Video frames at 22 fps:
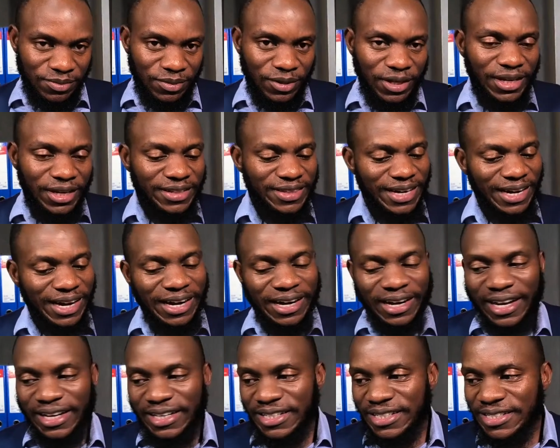either
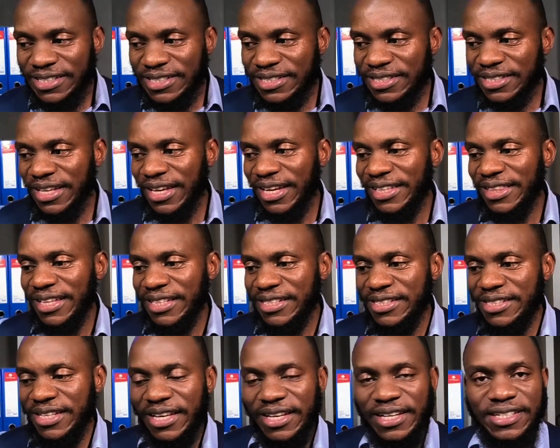glands, either
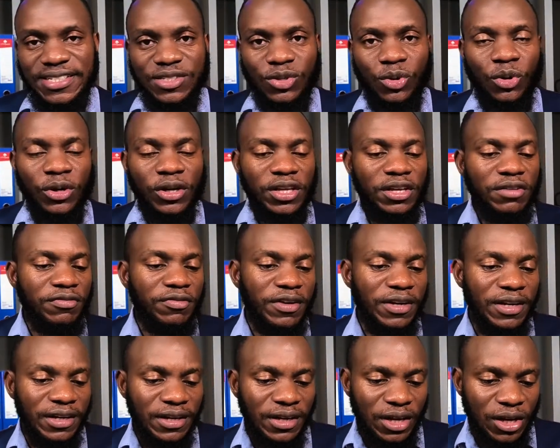cells, or
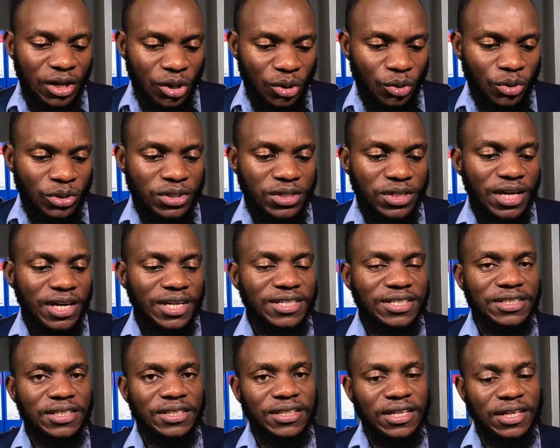even contract
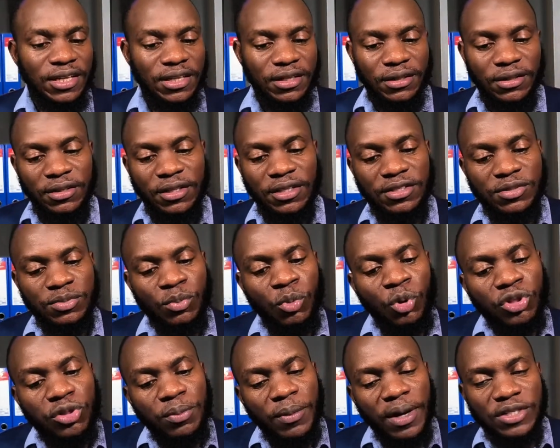the
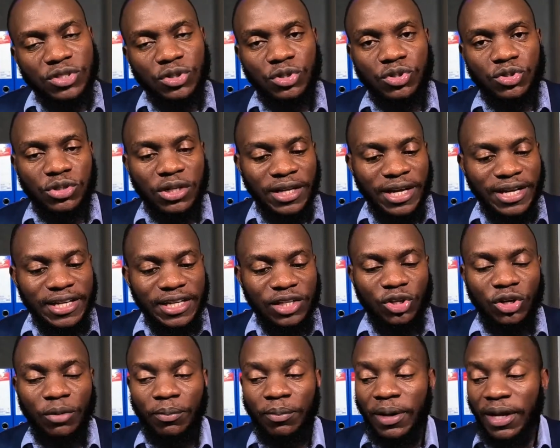smooth muscles lining
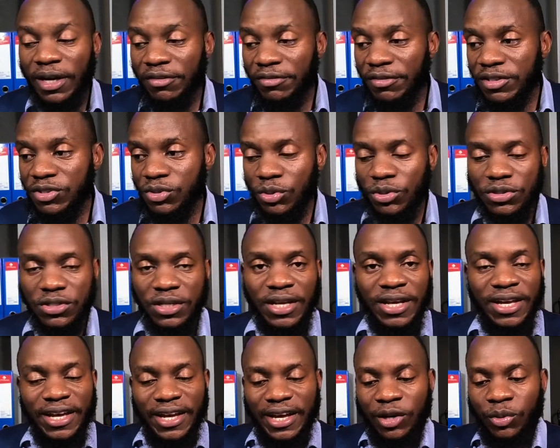your blood vessels.
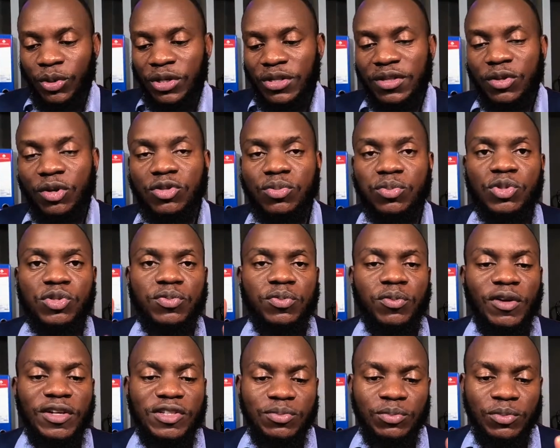And when those
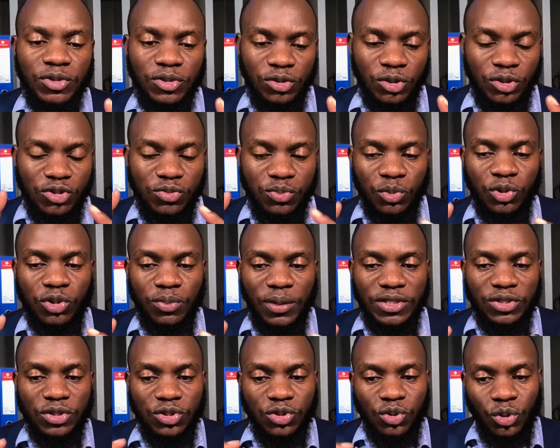smooth
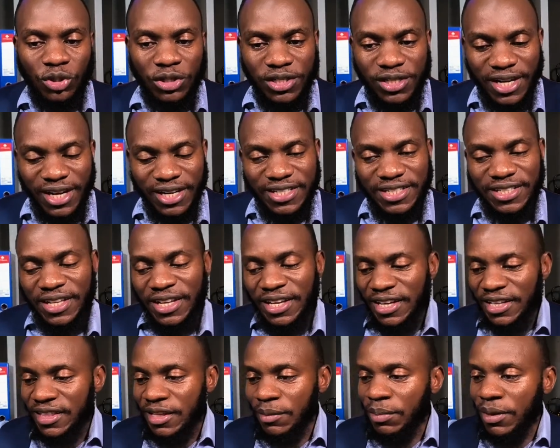muscles contract,
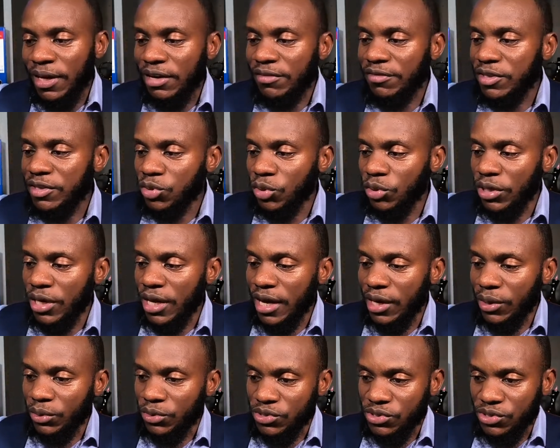the blood vessel
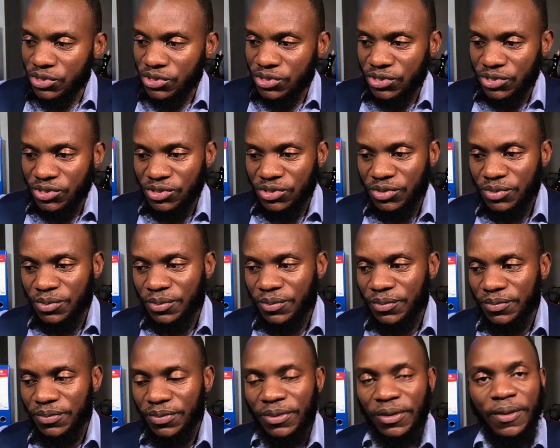narrows.
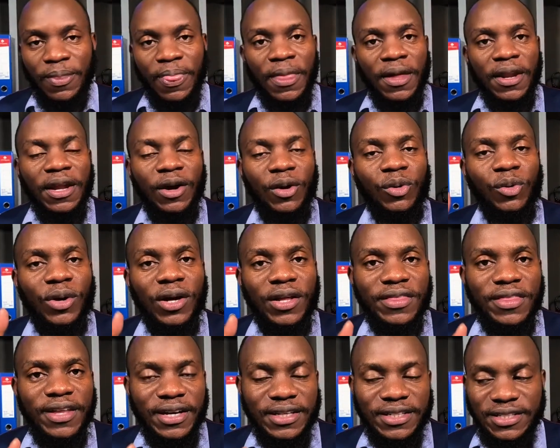Now look
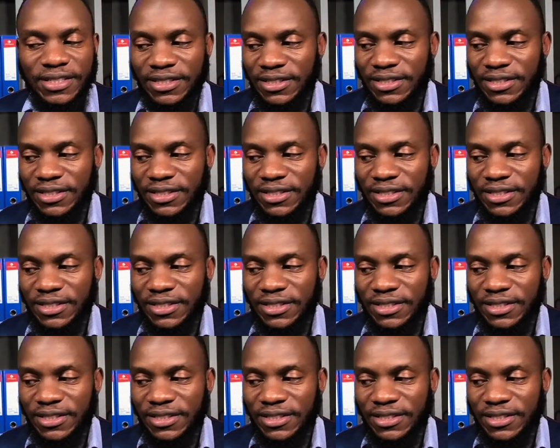at that.